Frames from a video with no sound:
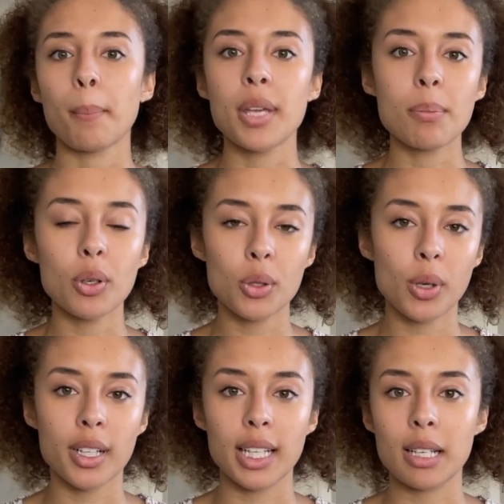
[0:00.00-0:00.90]
People who
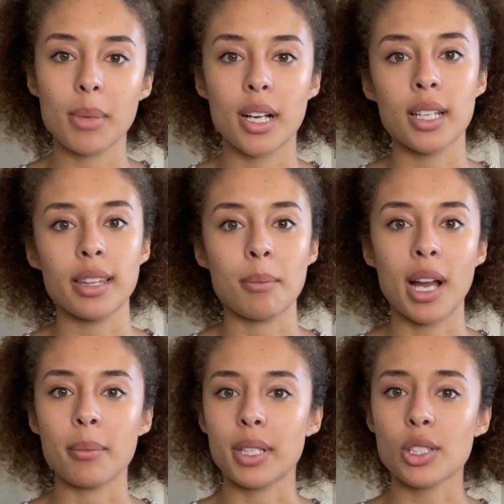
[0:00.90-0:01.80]
are getting married, they
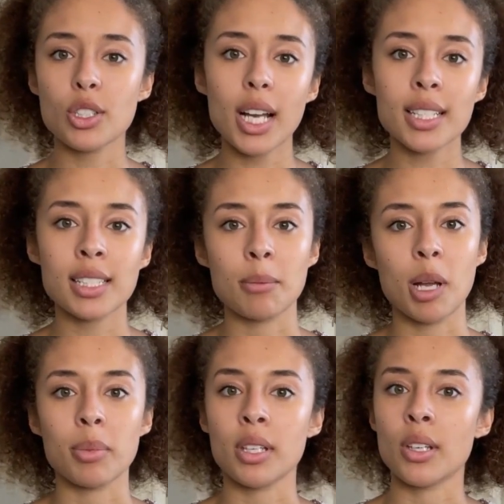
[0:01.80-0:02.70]
might be stressed, they
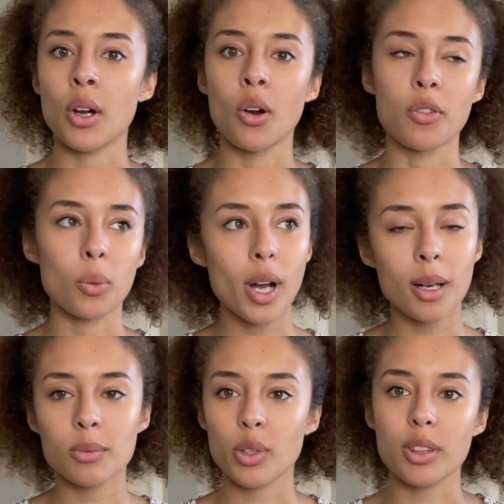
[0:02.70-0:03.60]
might be
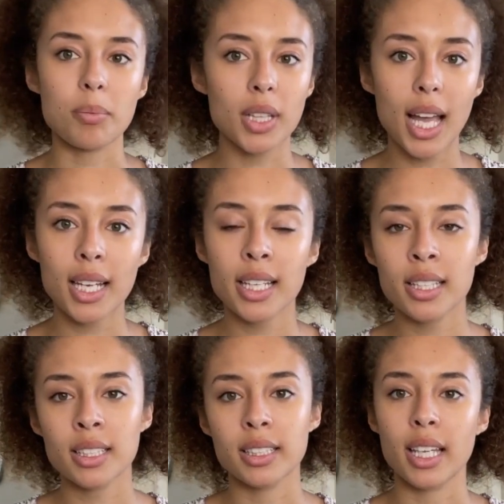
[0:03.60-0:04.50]
overwhelmed with the
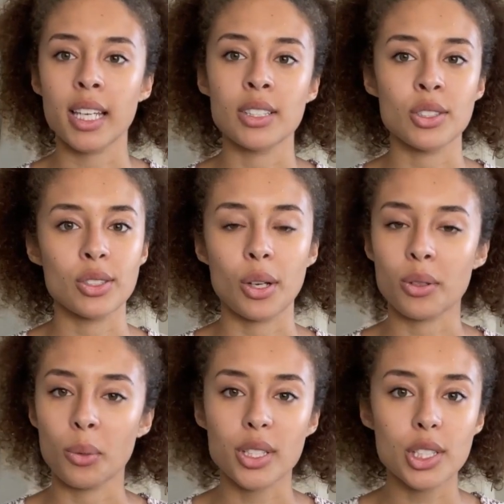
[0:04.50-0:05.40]
planning, they don't
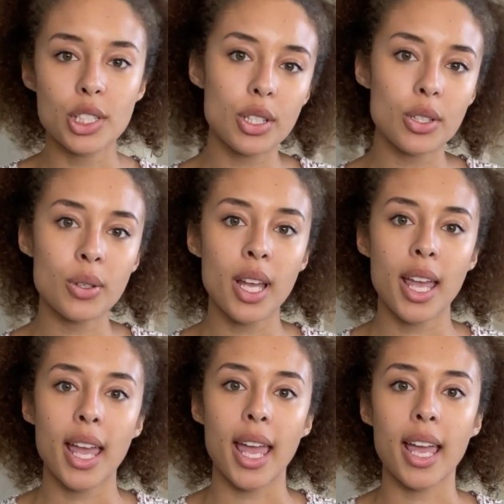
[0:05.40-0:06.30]
know what to do.
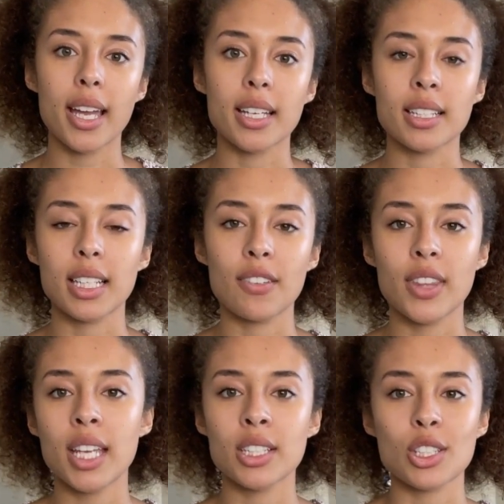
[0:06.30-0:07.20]
And if
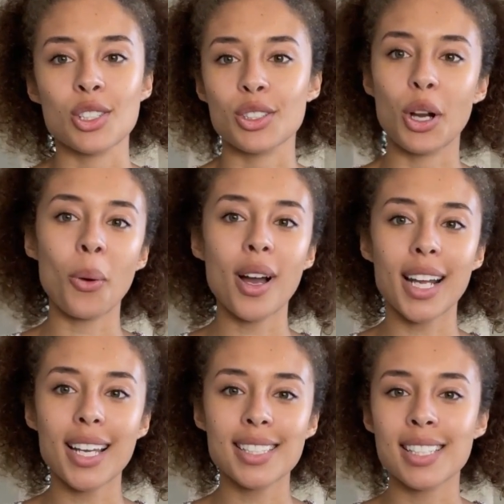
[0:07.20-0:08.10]
they can just go on
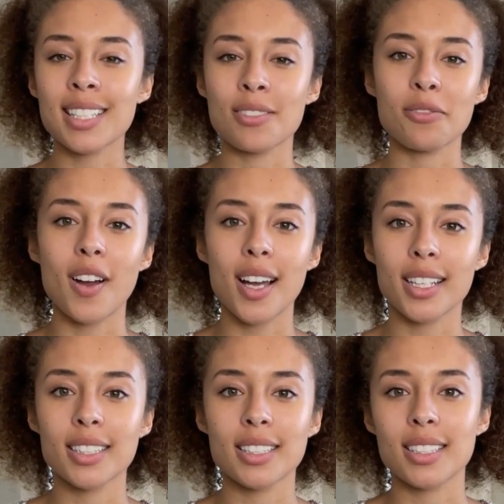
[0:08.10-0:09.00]
Etsy and
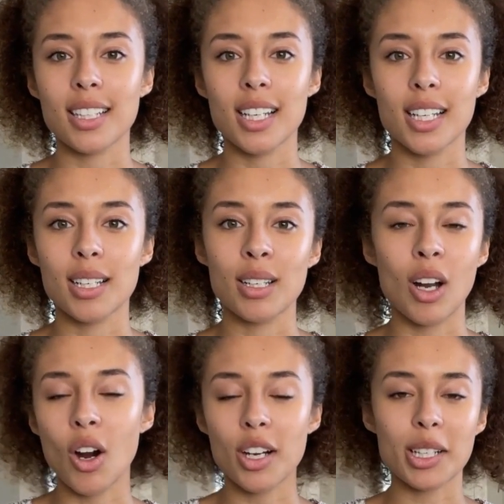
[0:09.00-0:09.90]
find a
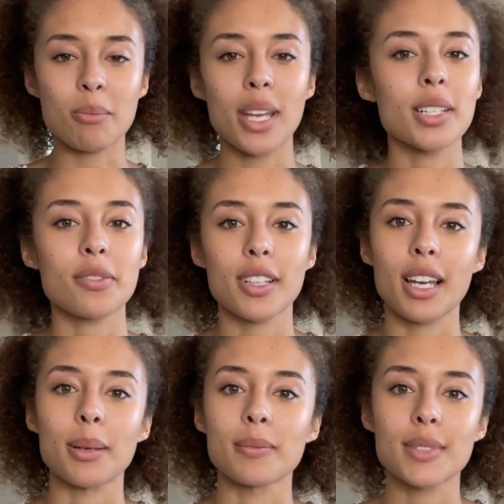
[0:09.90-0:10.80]
already made for
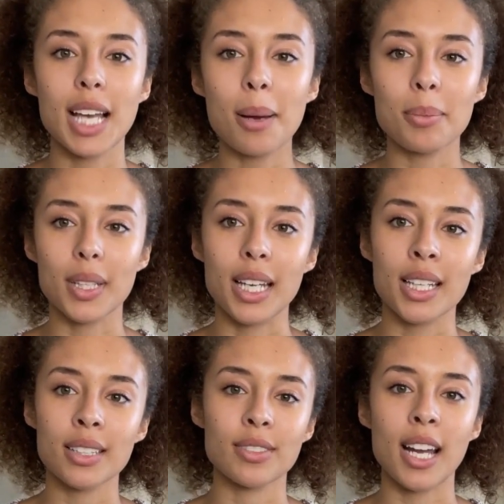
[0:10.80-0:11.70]
them template,
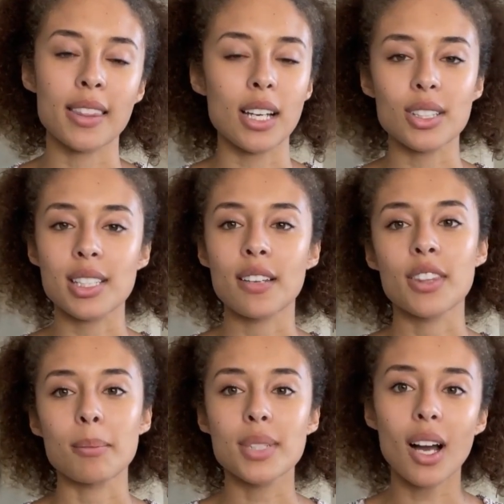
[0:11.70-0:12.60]
right, that'll save
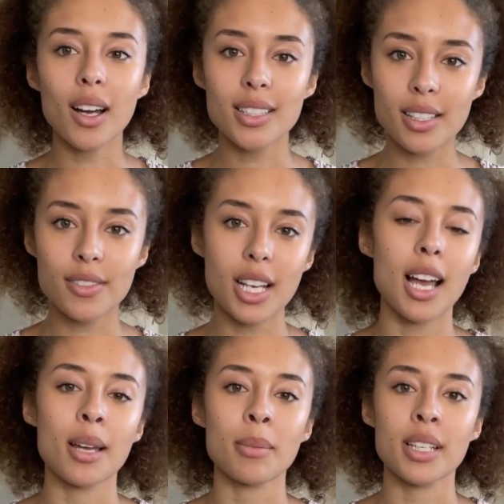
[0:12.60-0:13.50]
them tons of
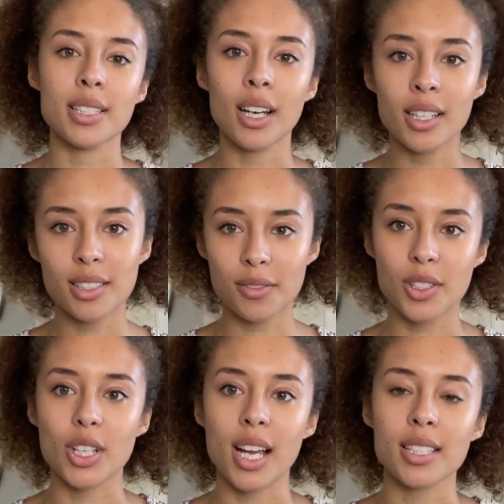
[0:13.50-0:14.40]
time and tons of
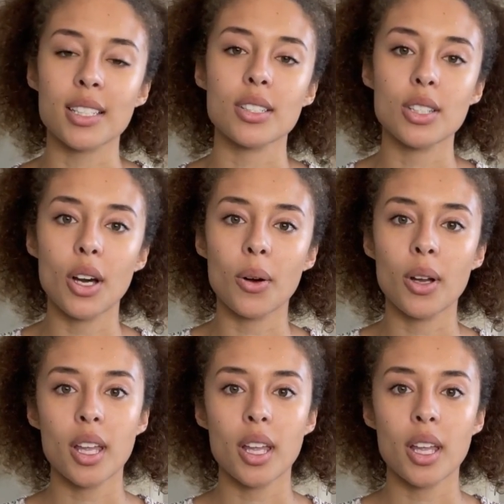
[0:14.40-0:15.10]
stress. So